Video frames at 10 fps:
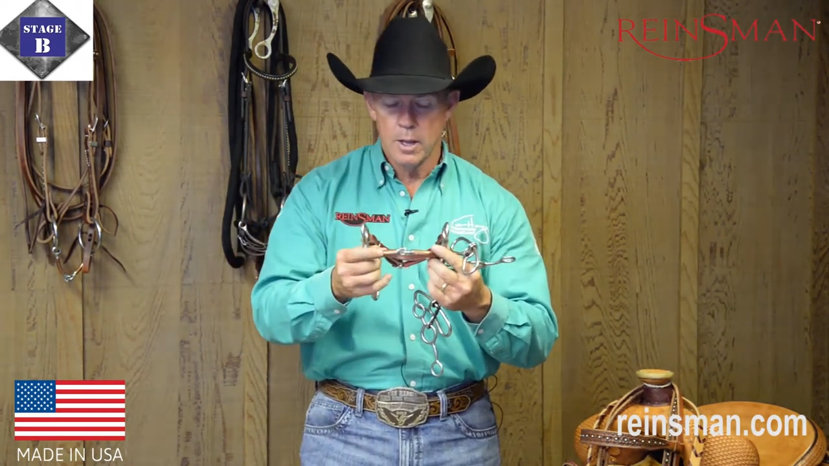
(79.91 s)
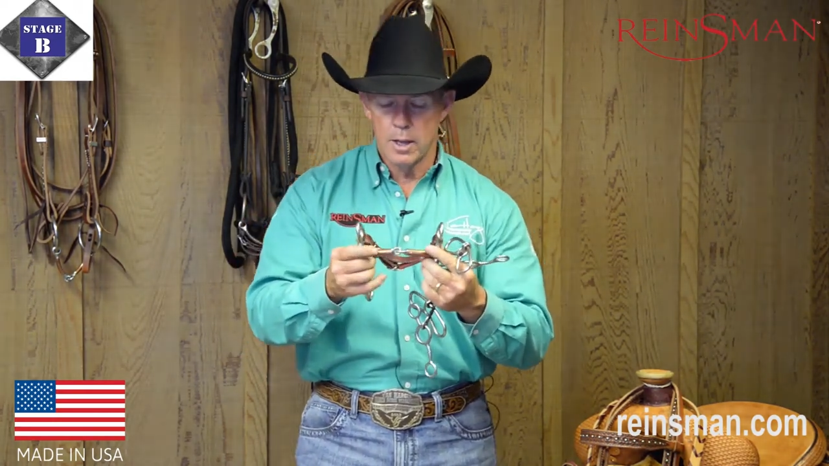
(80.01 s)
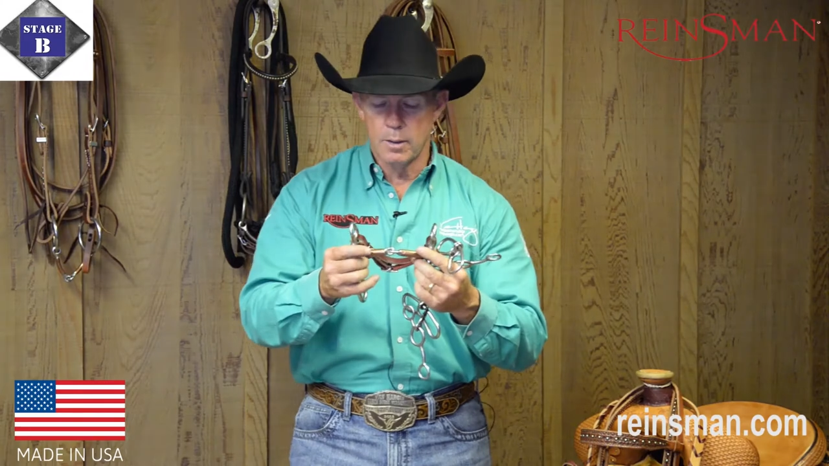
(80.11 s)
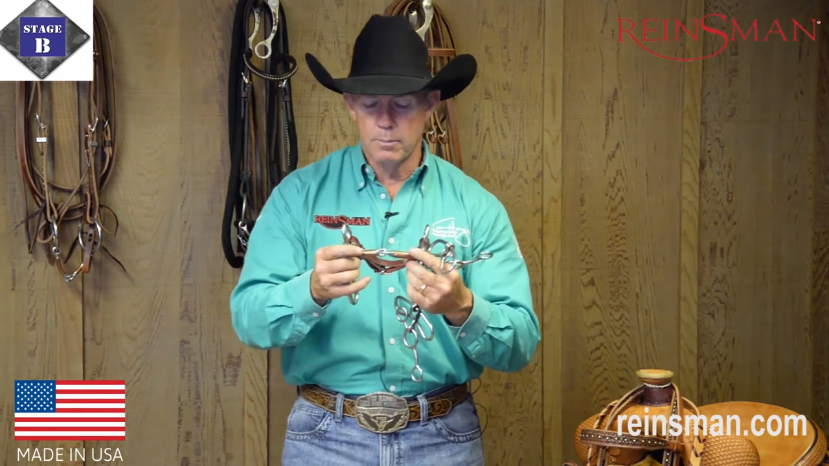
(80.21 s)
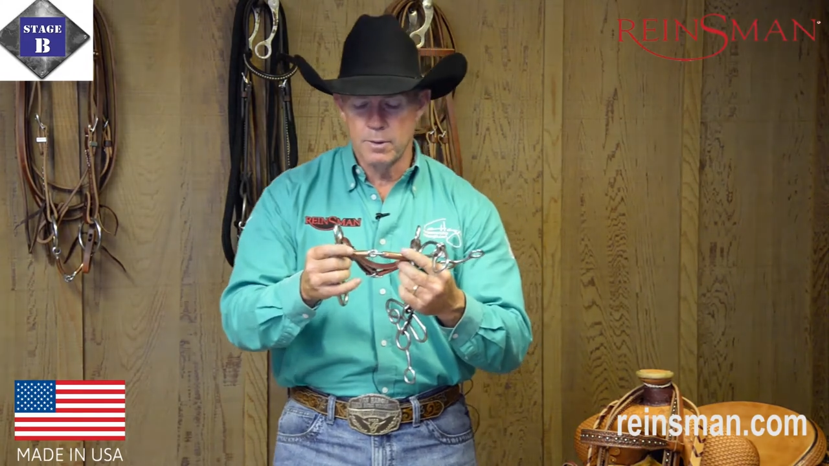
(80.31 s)

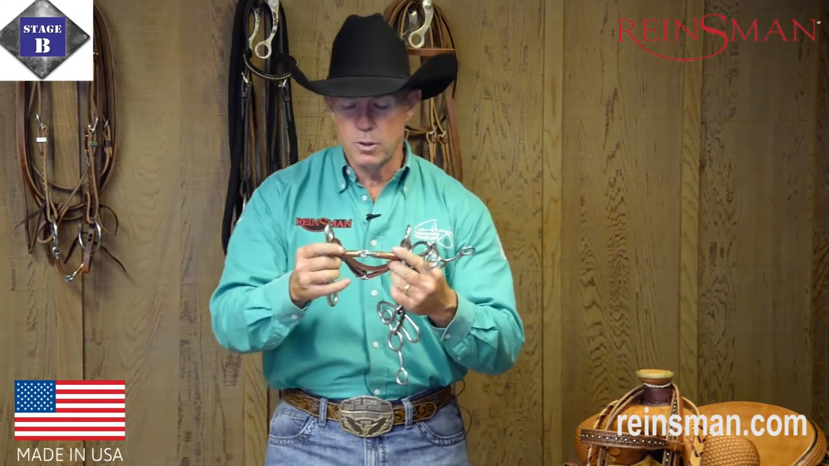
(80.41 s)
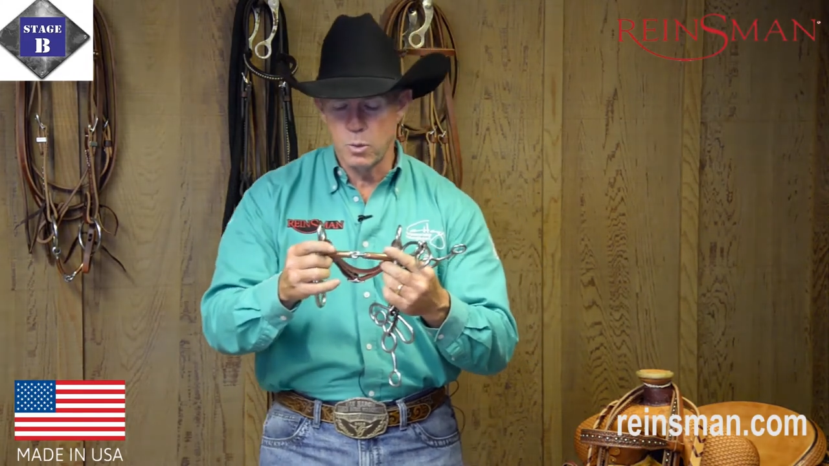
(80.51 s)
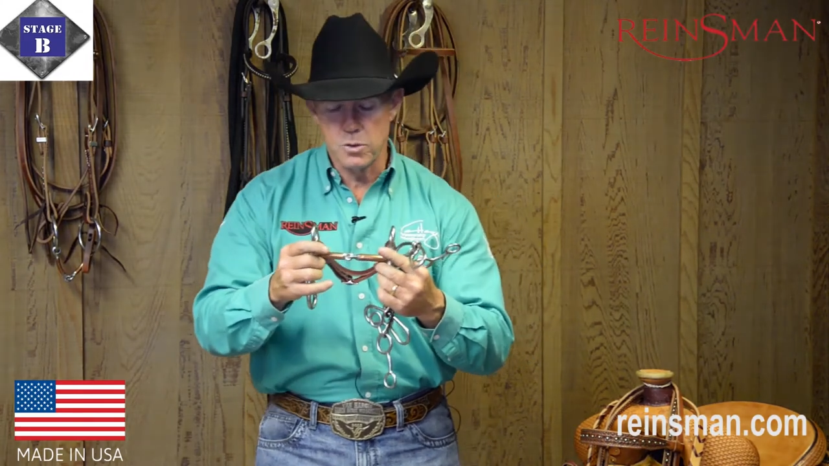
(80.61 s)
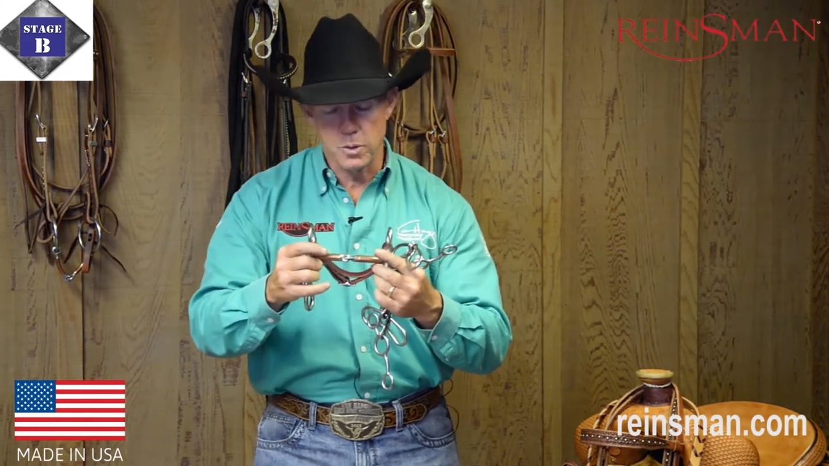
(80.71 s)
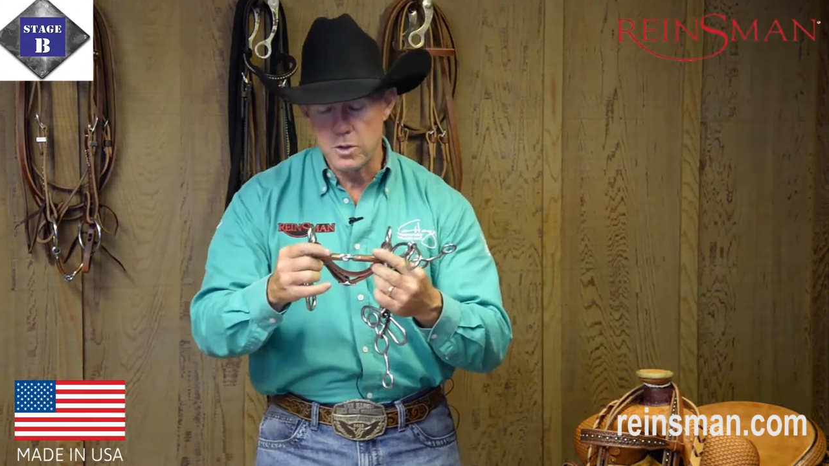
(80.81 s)
In other
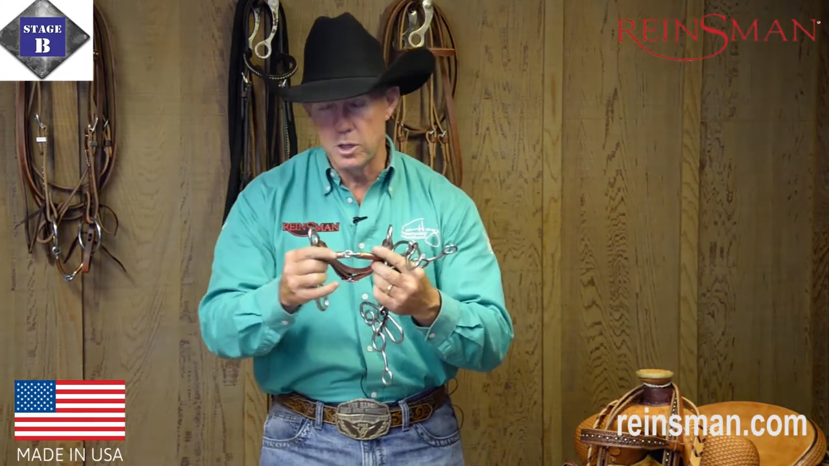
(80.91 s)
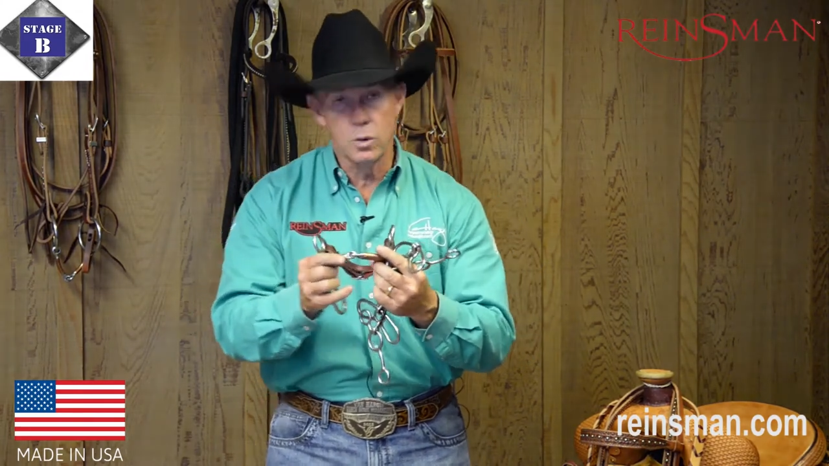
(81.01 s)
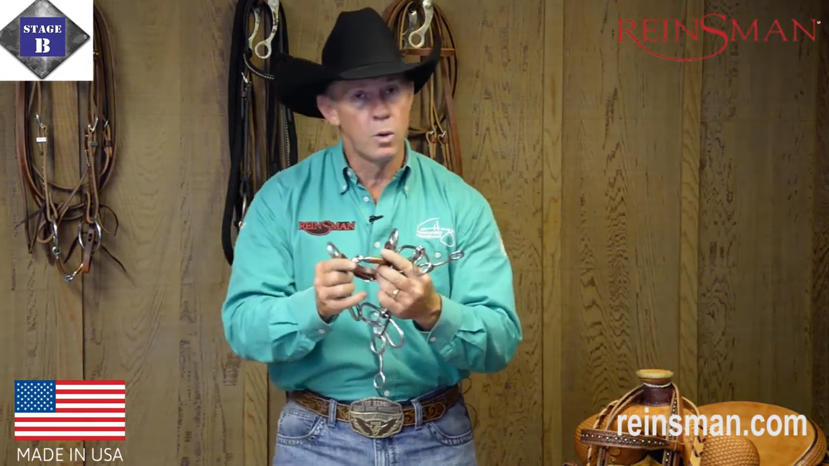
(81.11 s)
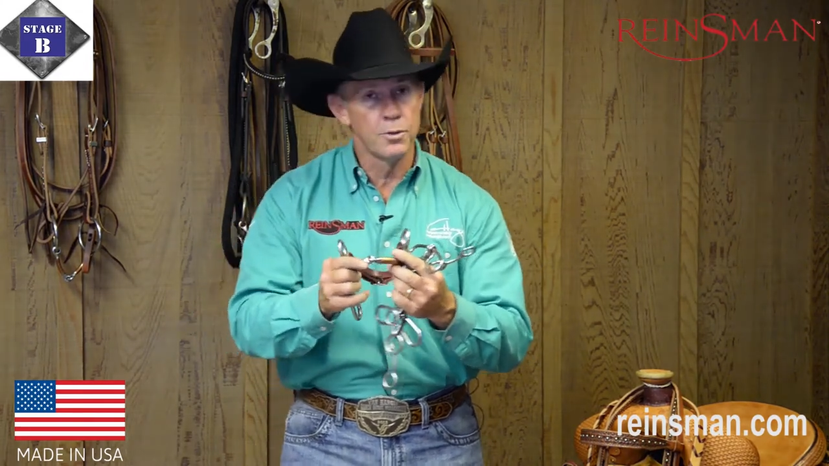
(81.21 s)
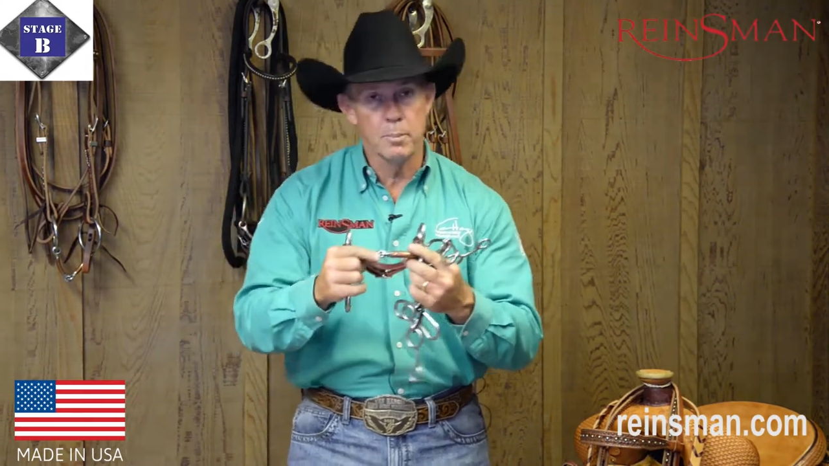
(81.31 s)
words, we
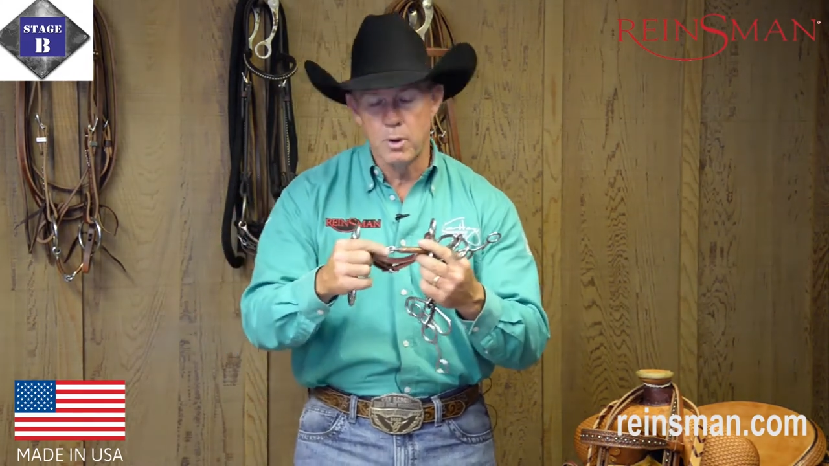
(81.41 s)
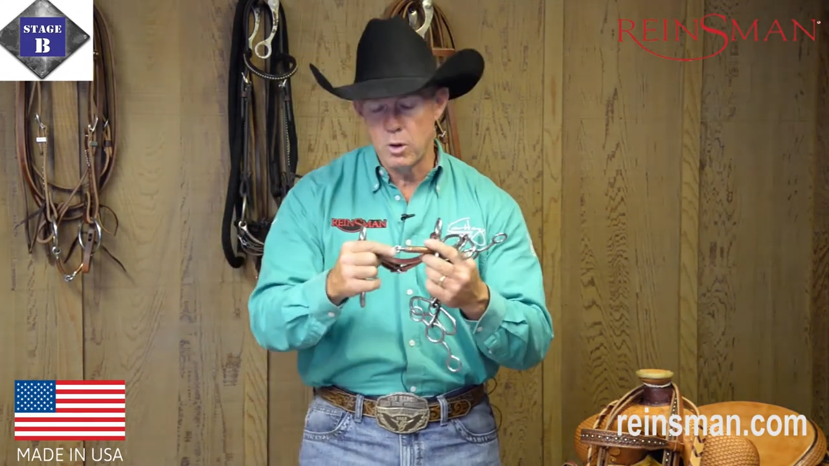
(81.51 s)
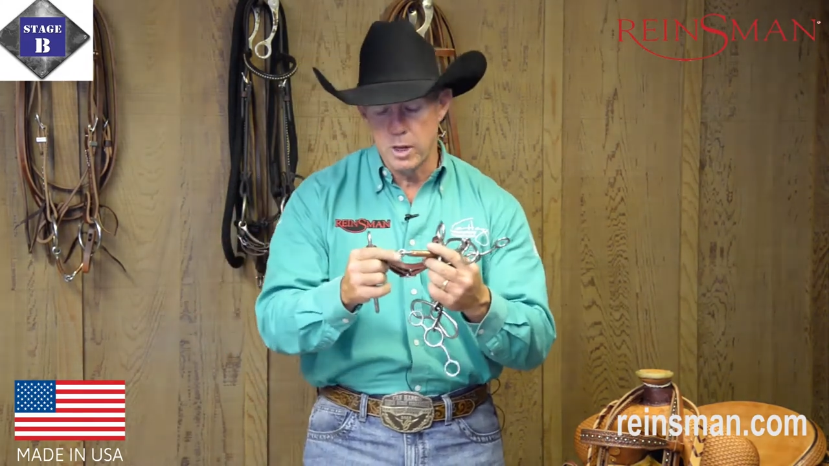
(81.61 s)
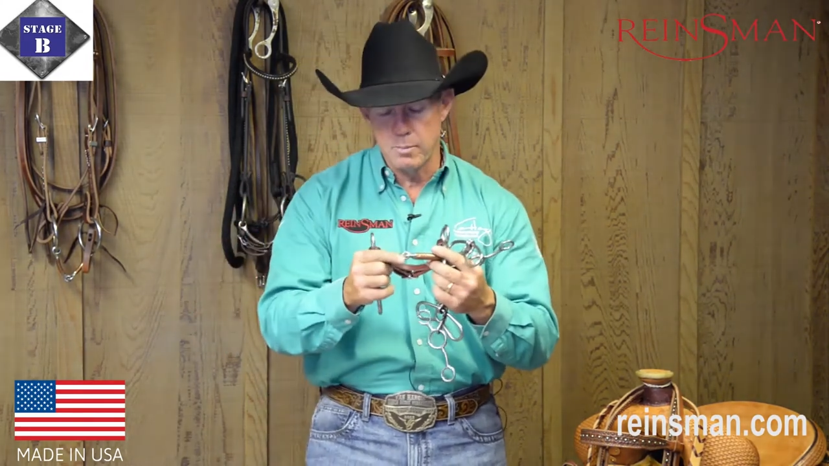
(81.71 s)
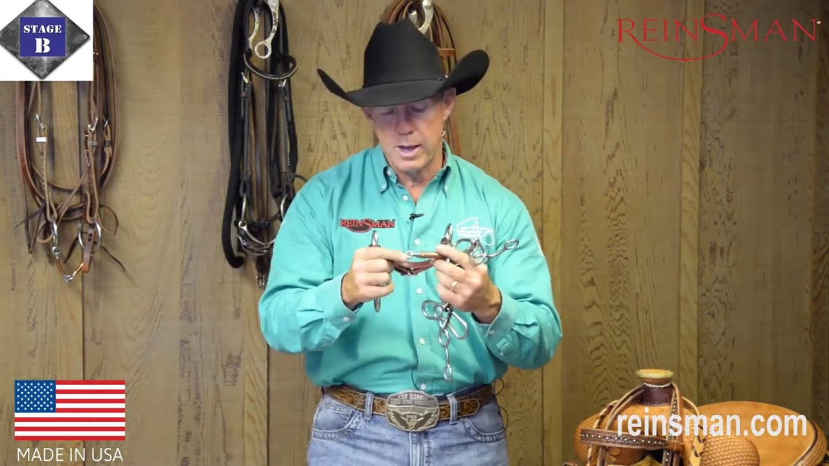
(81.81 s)
still want the
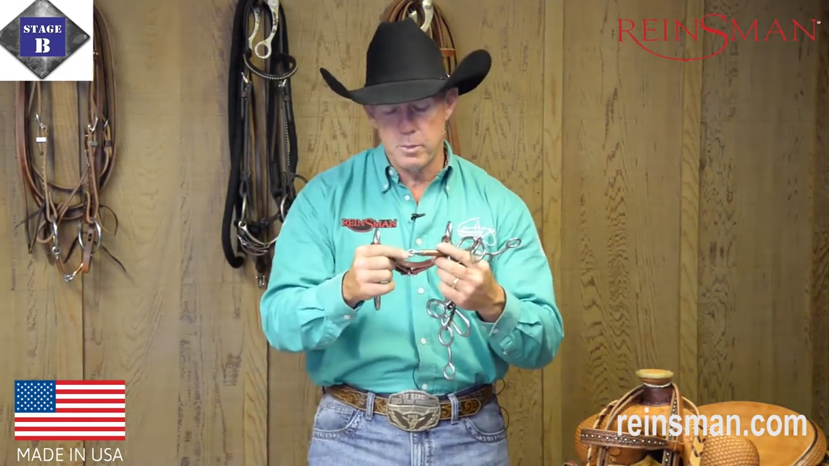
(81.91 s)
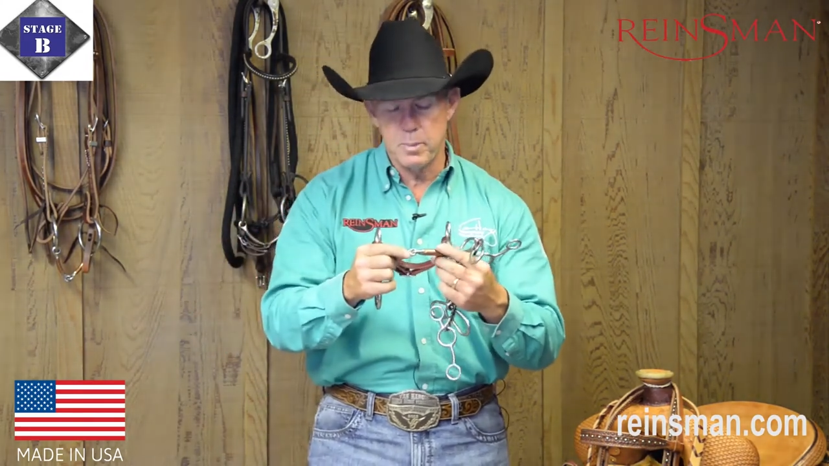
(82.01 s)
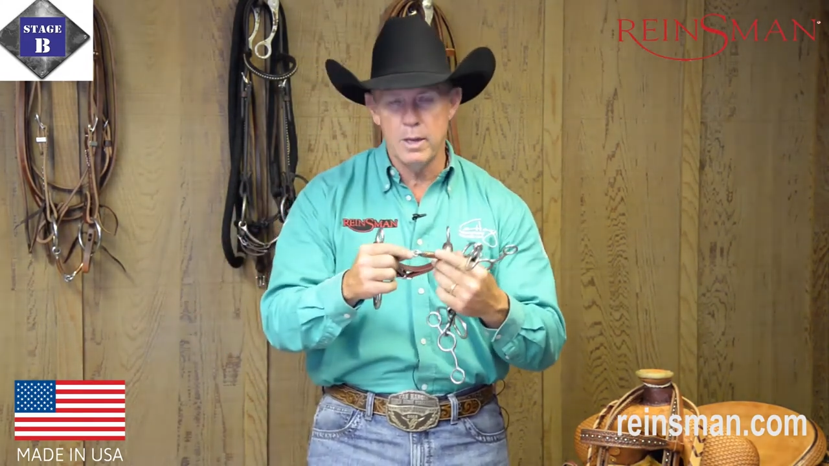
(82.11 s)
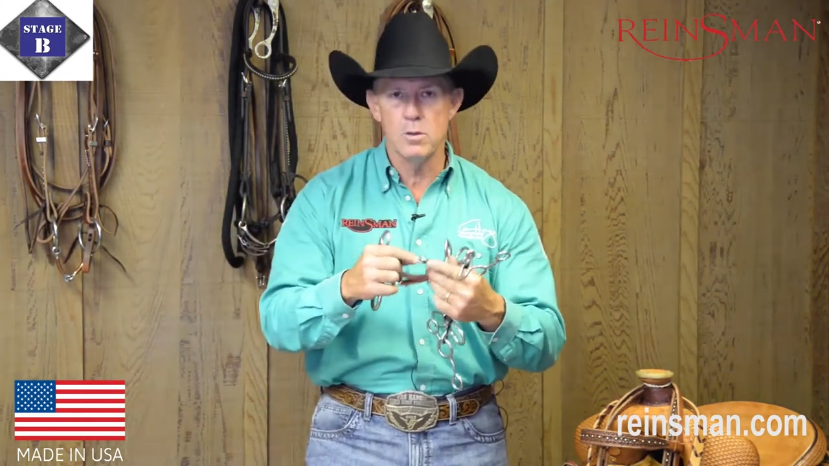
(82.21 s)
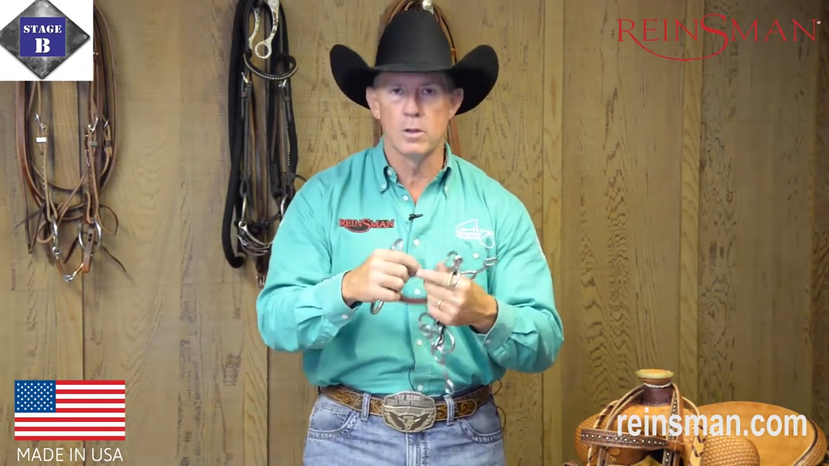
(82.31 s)
broken
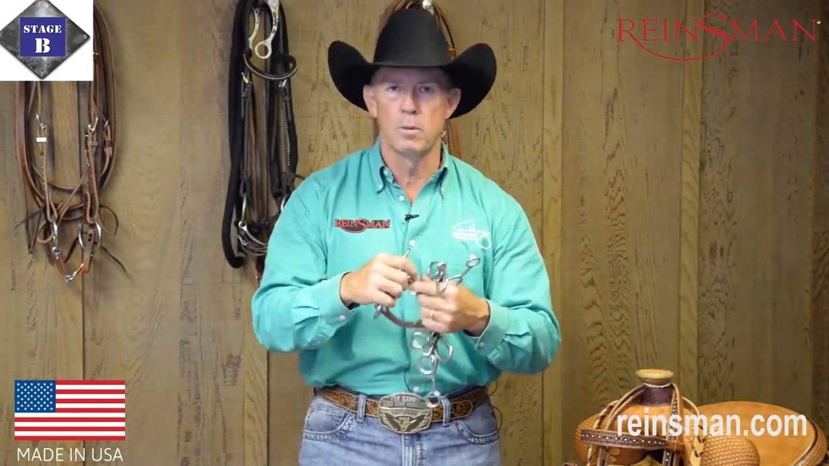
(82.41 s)
mouthpiece,